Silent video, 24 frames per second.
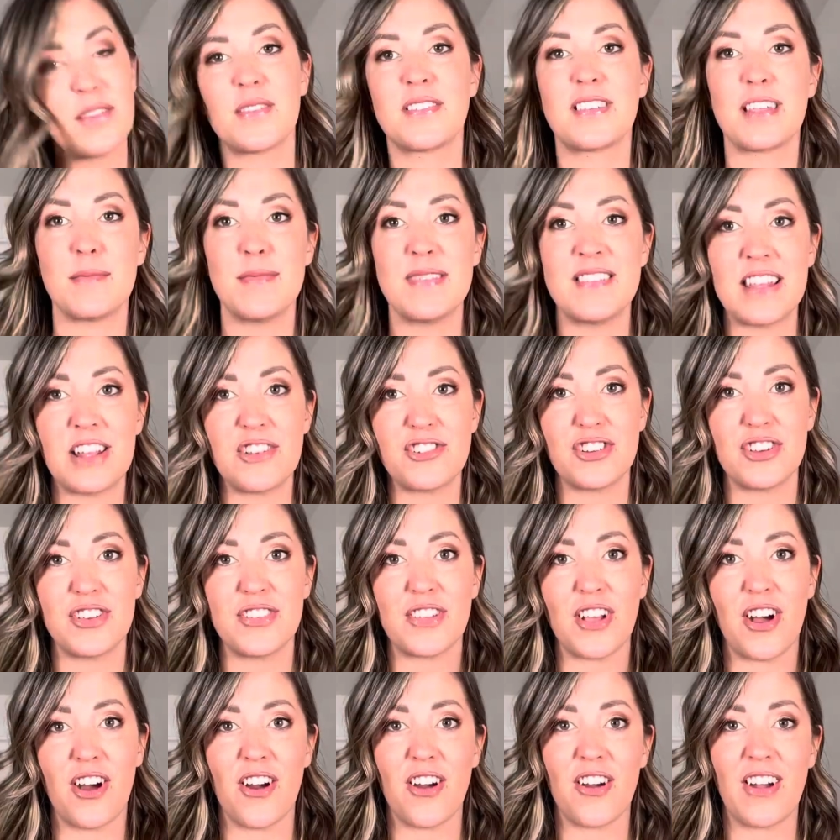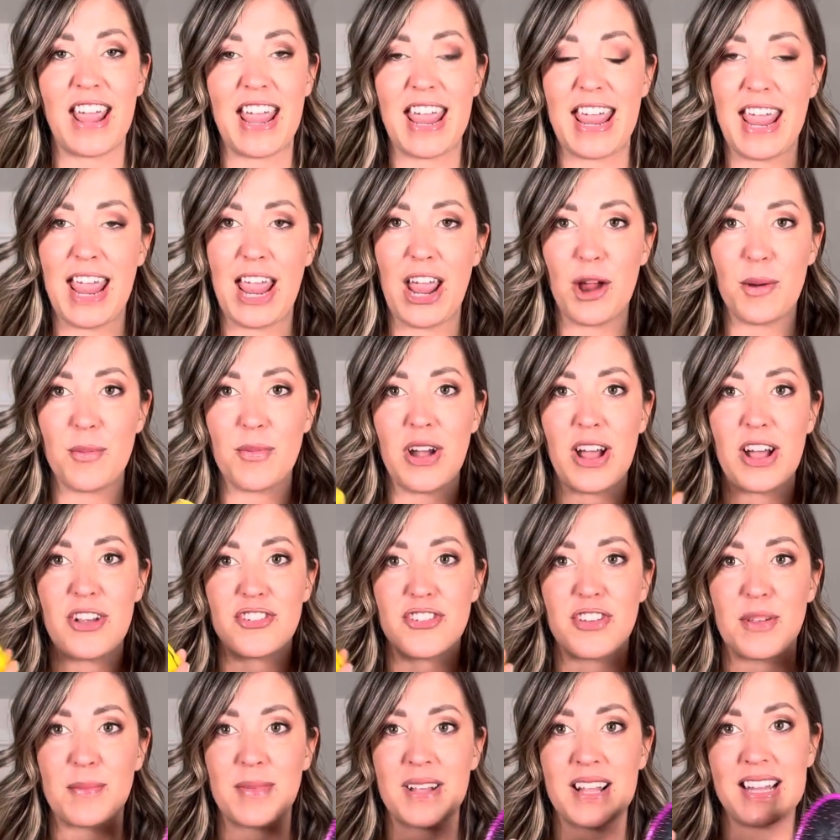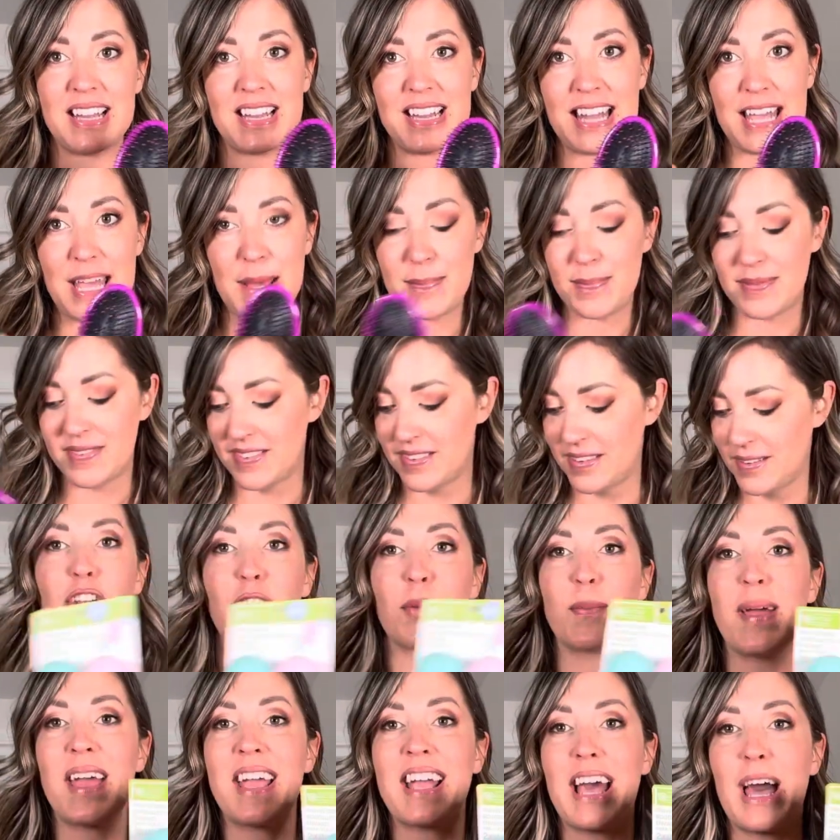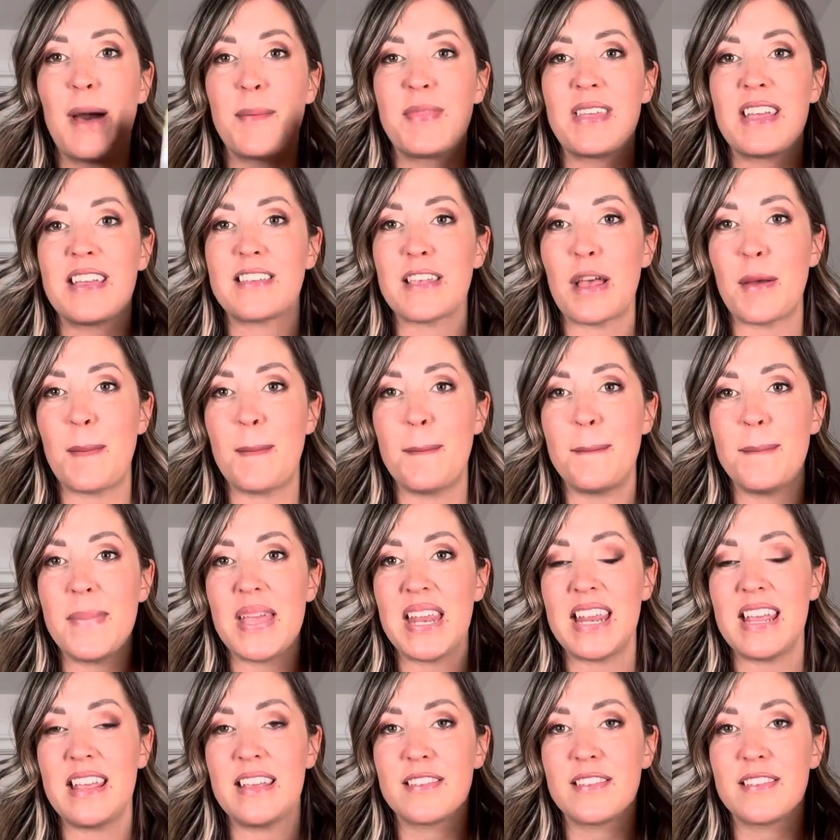some essentials are a hairbrush, some clips, you can pick up these mini